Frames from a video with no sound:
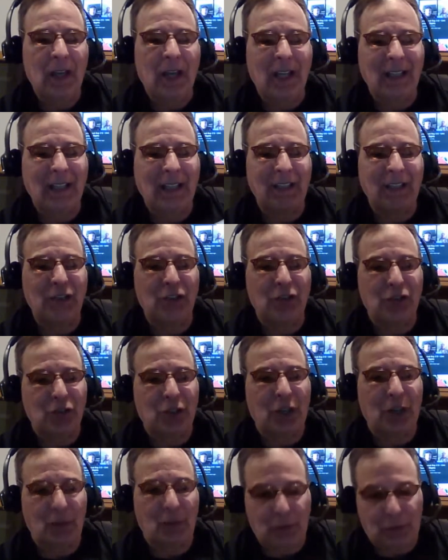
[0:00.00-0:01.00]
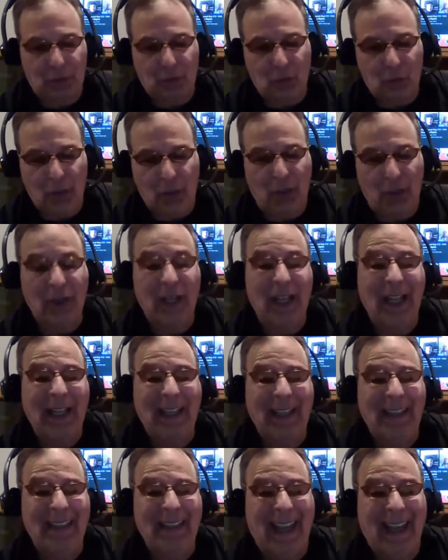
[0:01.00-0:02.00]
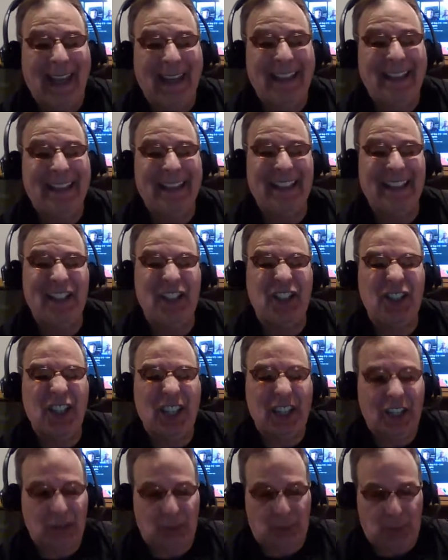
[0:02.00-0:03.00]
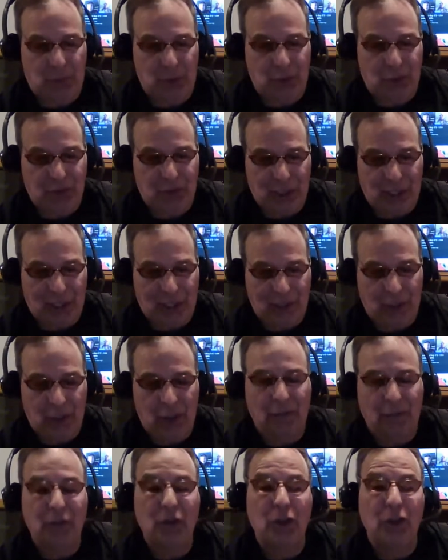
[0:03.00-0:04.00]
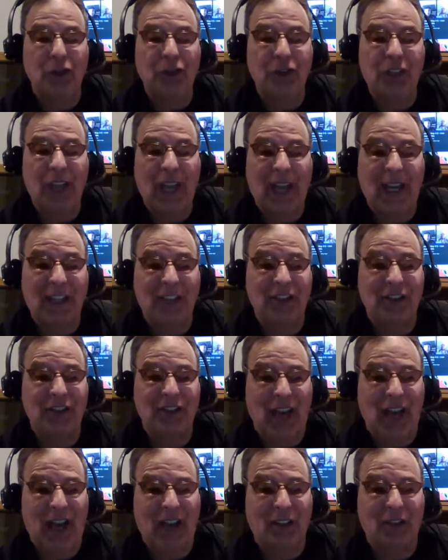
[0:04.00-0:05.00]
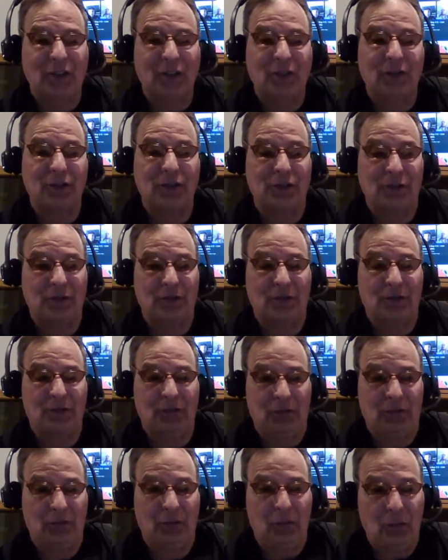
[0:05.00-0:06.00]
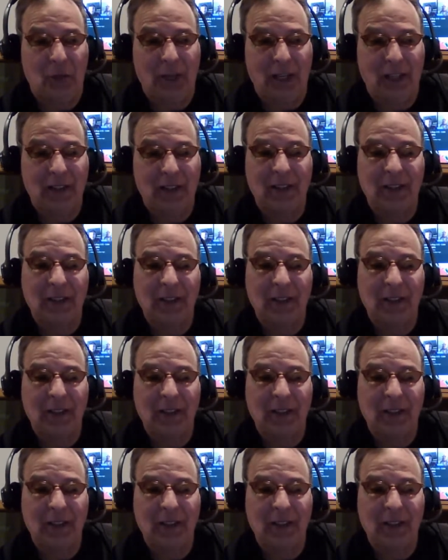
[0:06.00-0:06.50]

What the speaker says: I like to share with you where 96% of your tax dollars went.